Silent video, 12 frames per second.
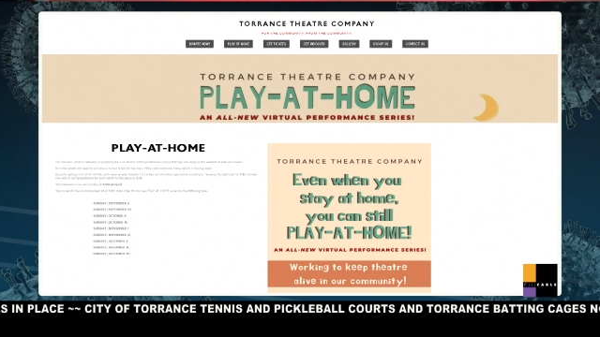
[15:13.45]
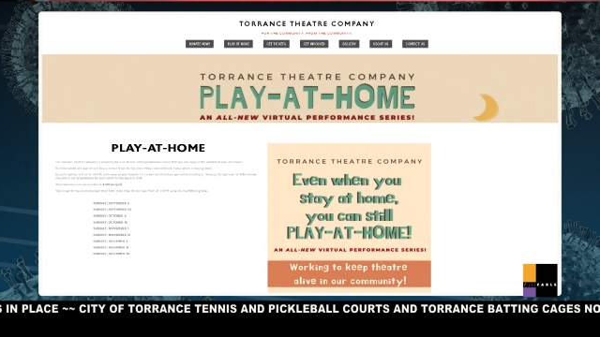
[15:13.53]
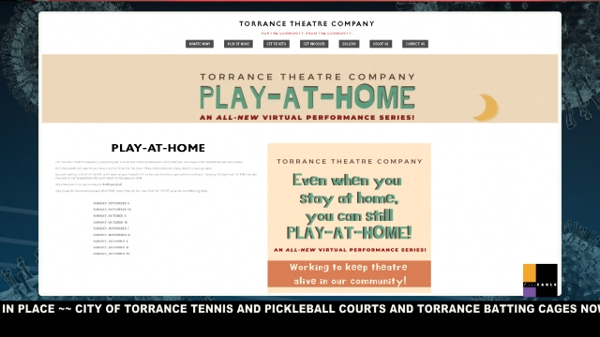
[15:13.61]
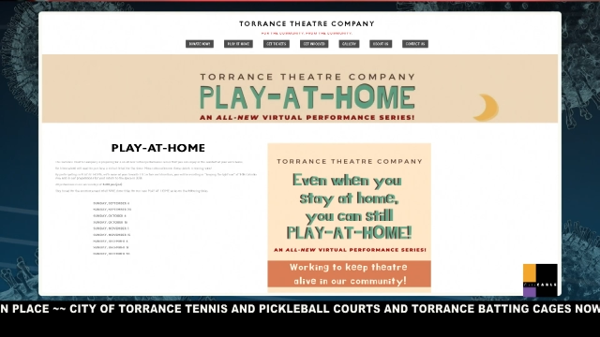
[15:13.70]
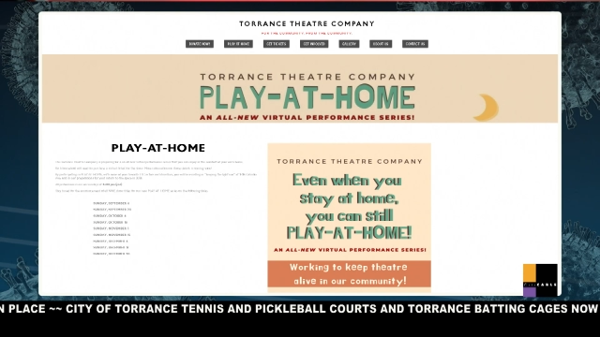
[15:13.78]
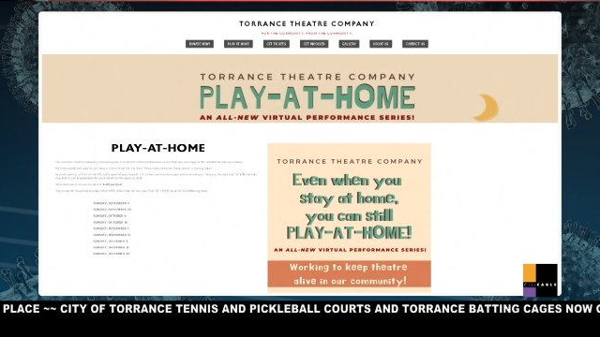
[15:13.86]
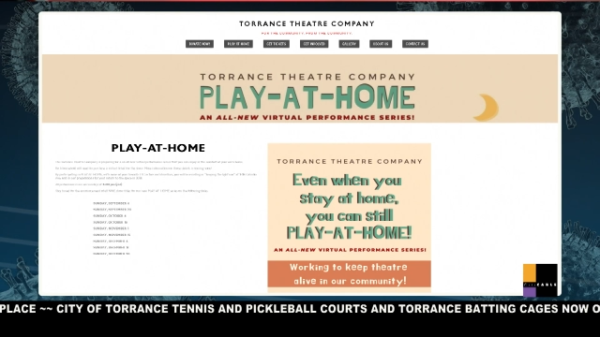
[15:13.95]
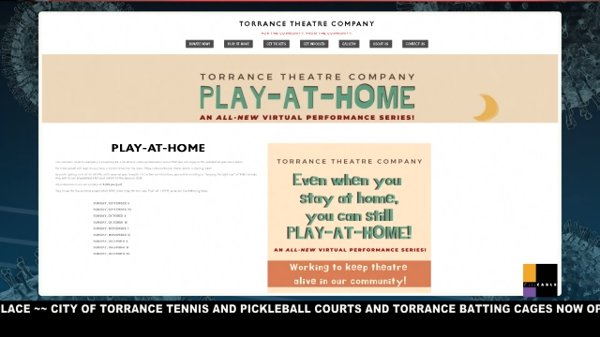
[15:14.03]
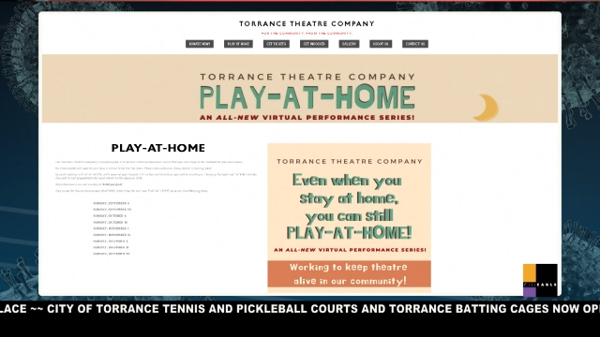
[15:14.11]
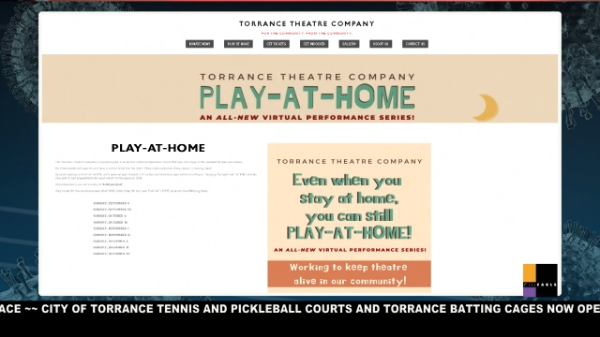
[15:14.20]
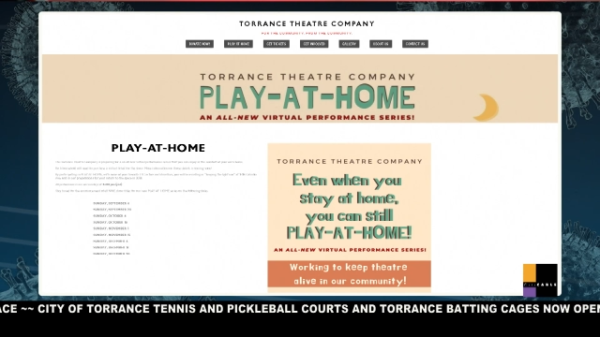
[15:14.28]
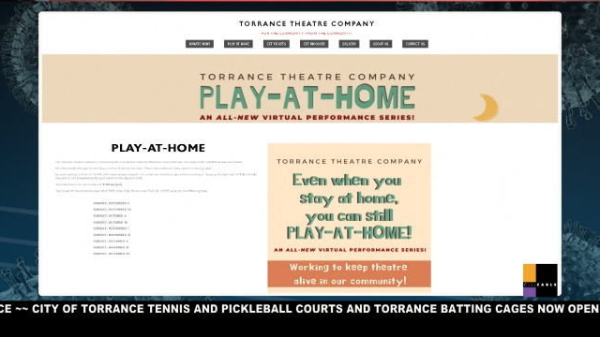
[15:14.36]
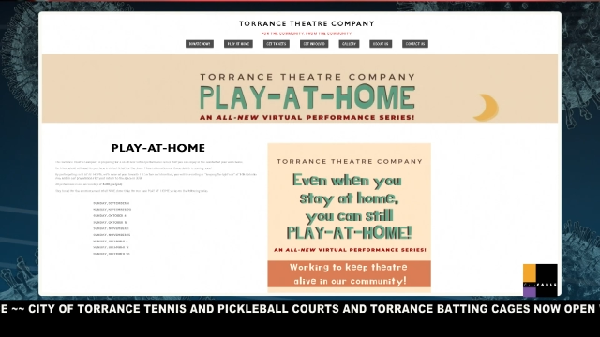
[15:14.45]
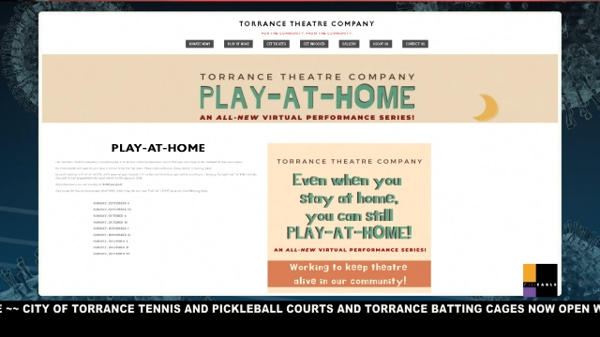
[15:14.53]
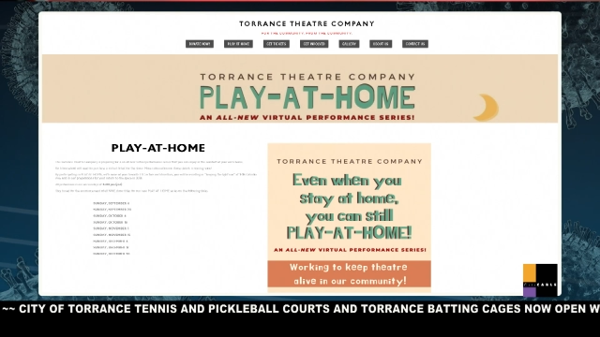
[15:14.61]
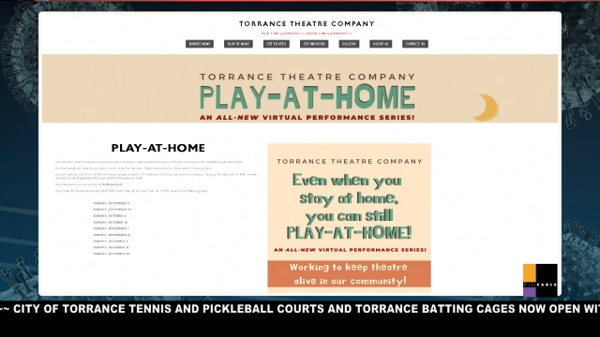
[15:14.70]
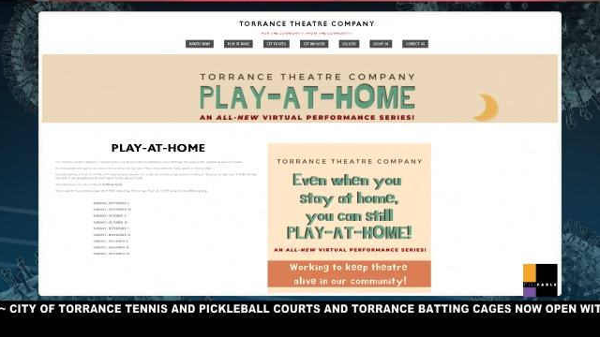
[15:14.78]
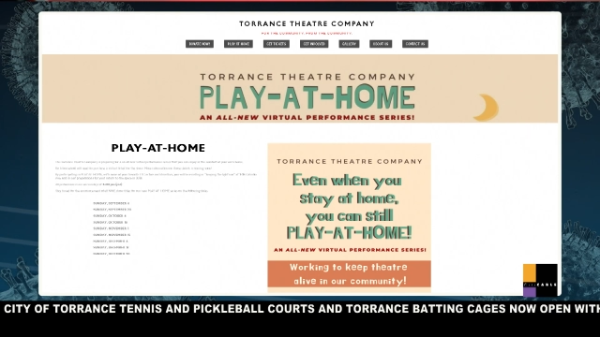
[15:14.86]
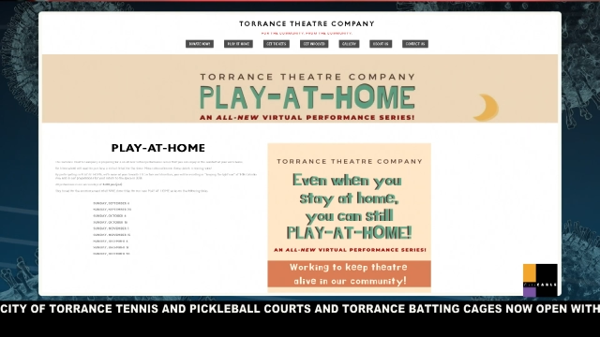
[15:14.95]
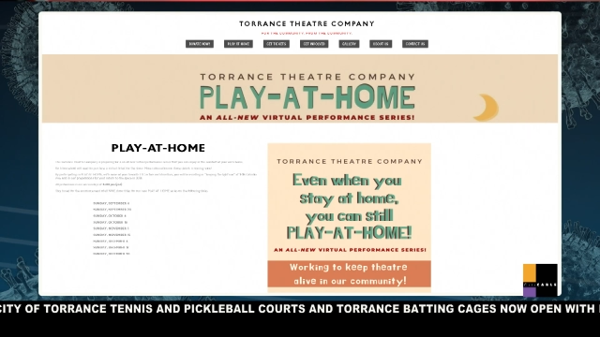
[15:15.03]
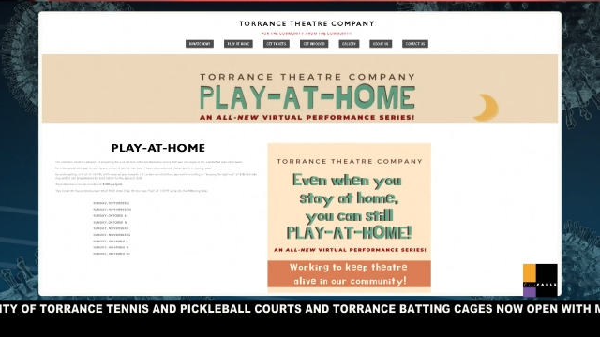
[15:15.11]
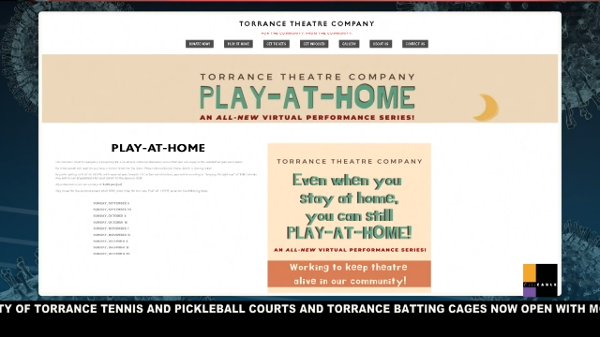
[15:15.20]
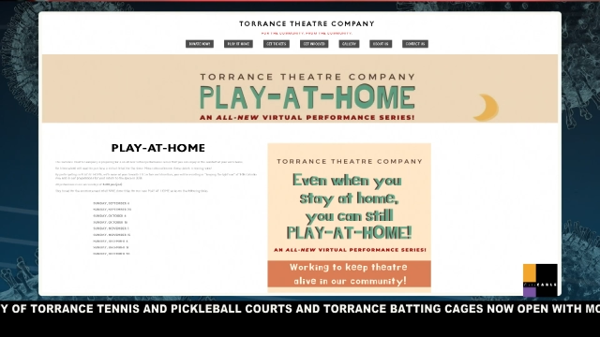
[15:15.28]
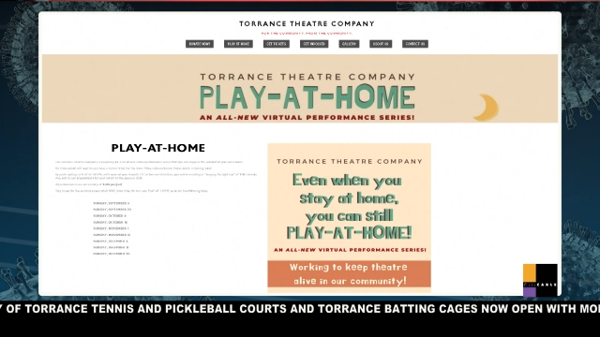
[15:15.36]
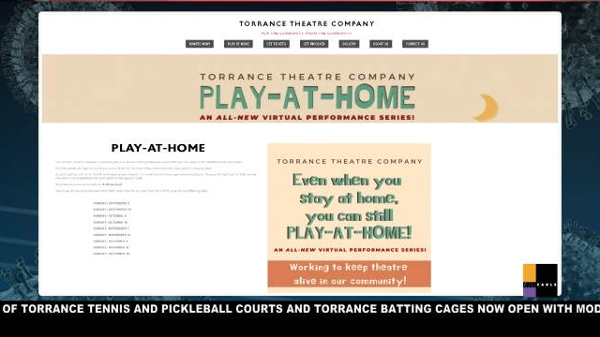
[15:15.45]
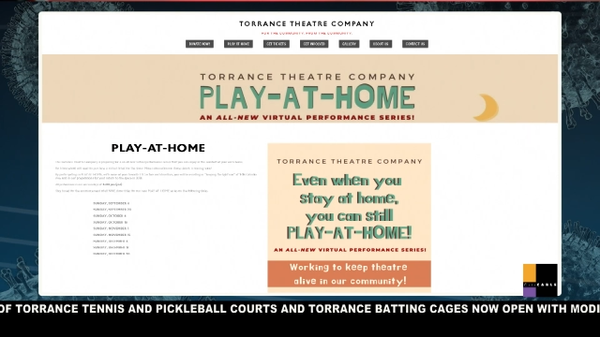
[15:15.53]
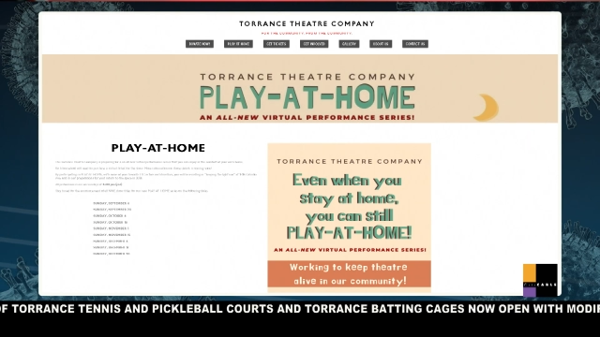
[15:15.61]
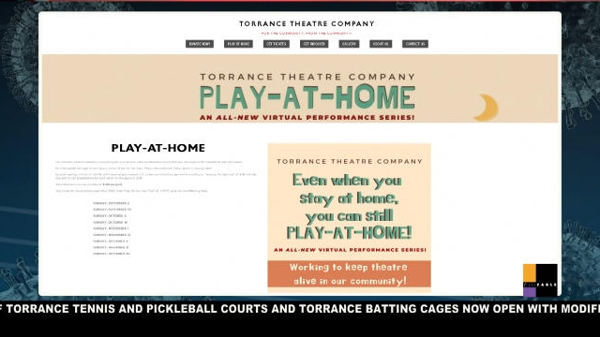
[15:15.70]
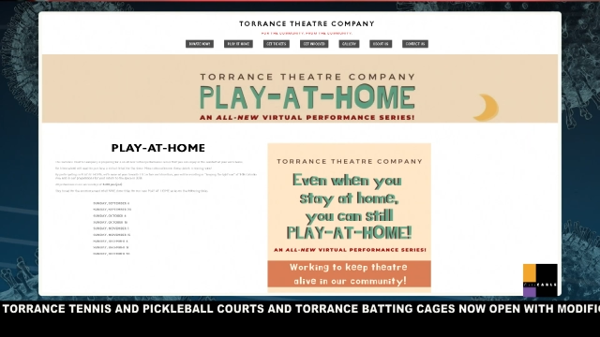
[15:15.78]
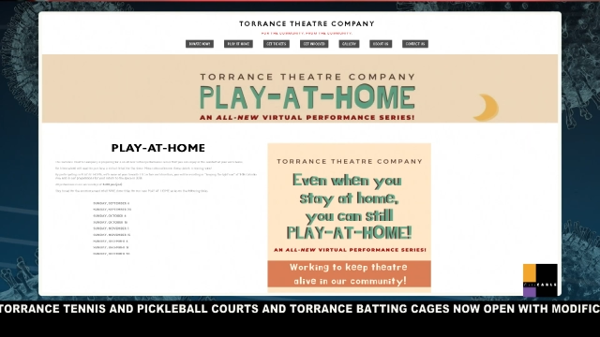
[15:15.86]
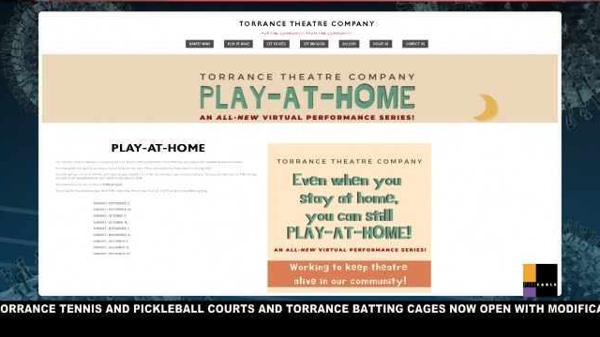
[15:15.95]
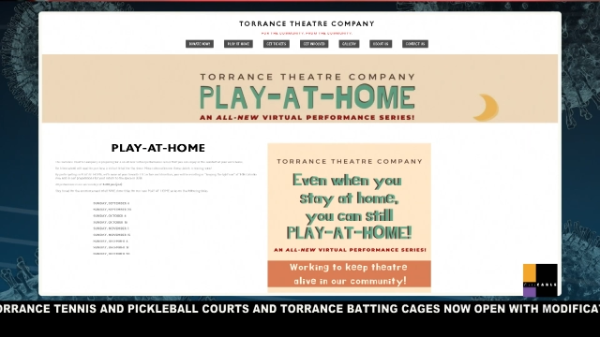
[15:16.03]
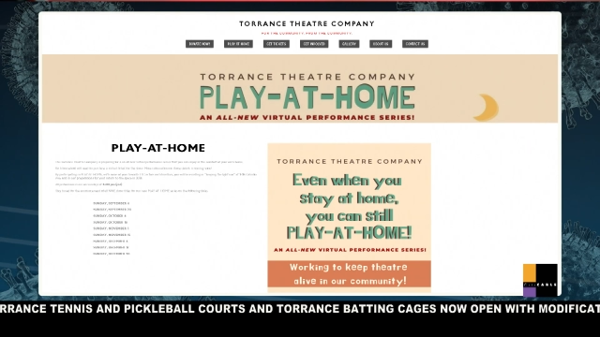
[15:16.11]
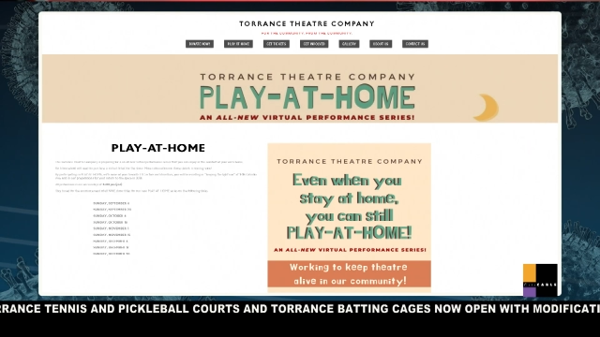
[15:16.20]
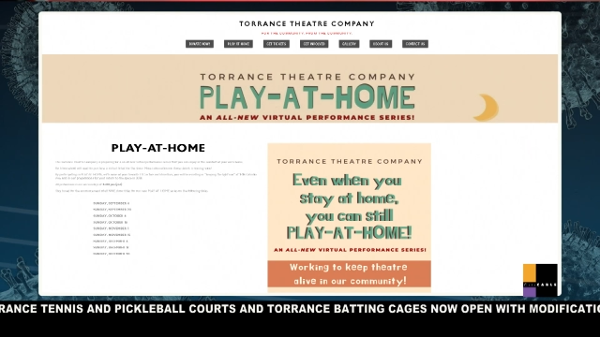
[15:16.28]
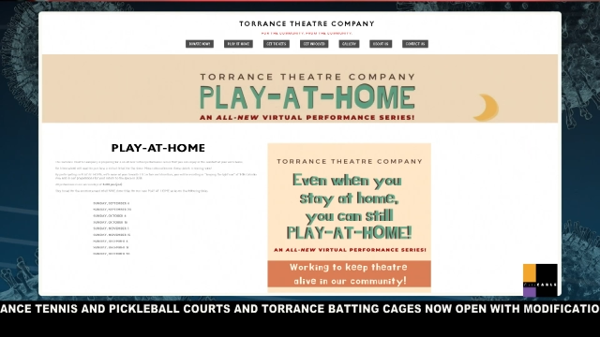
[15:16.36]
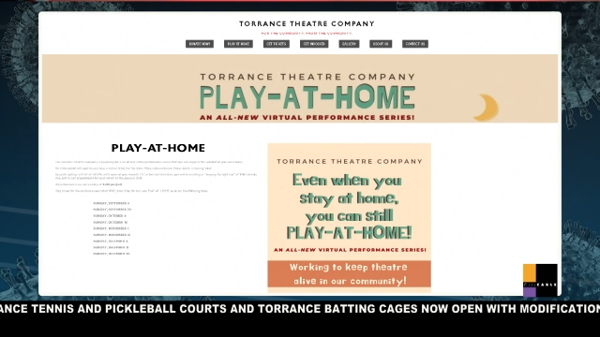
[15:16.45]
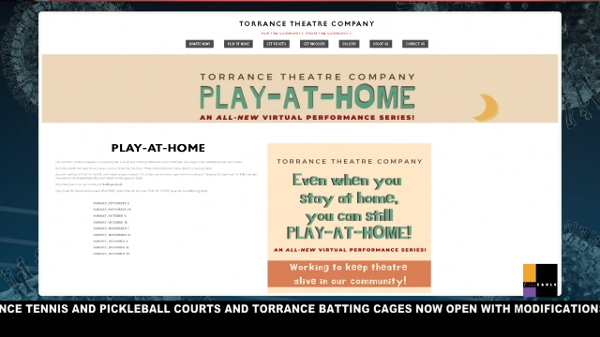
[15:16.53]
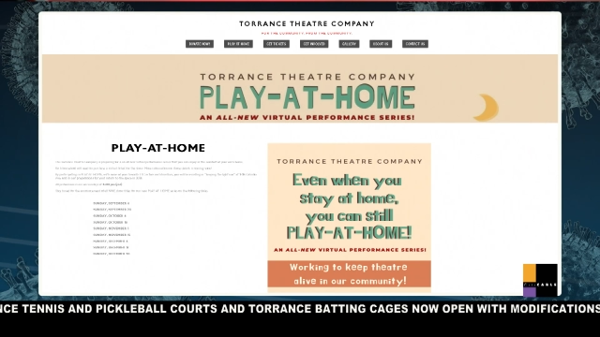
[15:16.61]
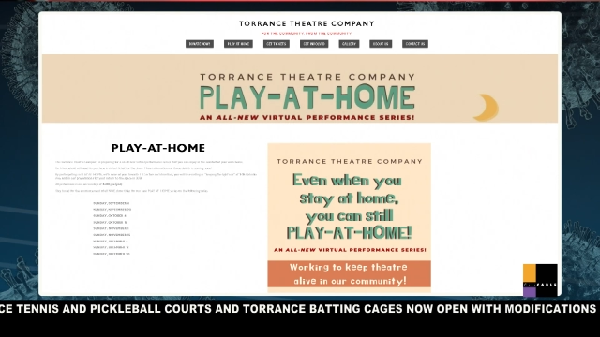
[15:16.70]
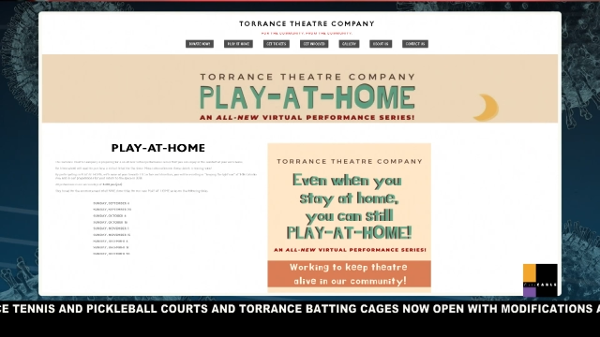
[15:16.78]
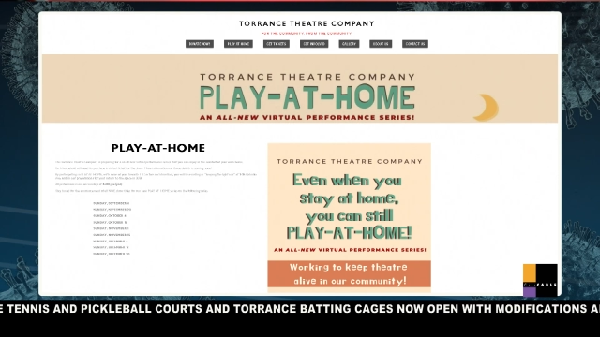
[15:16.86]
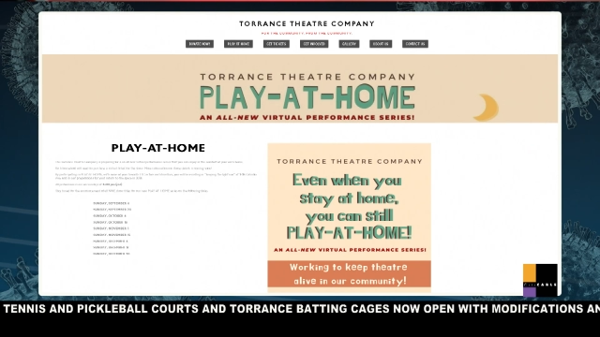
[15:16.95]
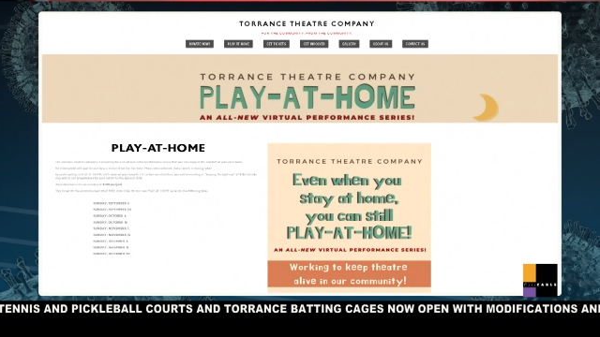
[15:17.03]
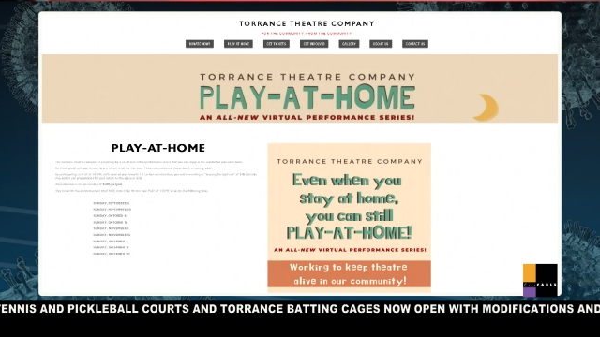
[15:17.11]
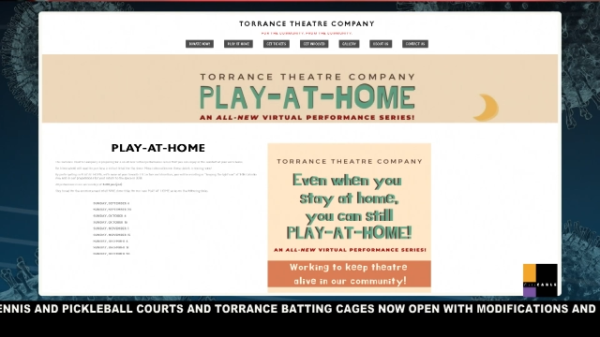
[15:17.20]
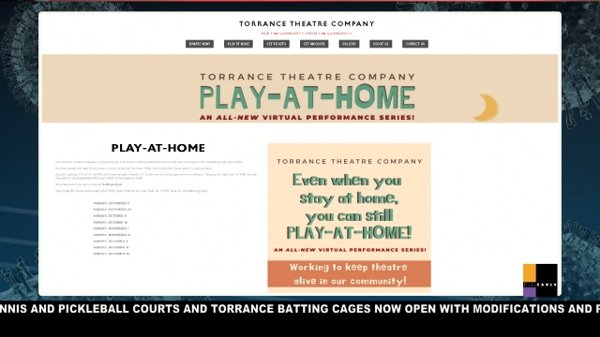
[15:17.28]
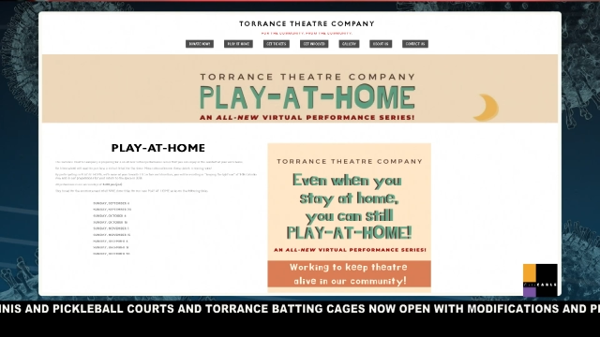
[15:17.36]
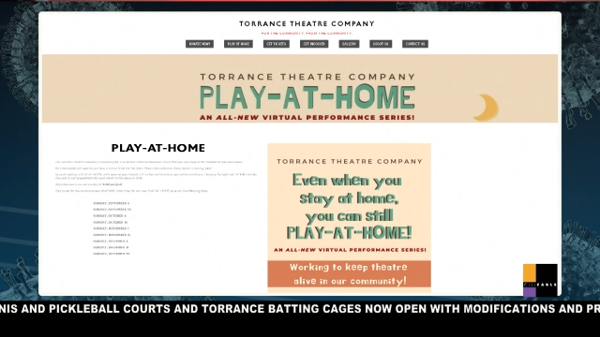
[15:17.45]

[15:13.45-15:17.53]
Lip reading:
(no speaker visible)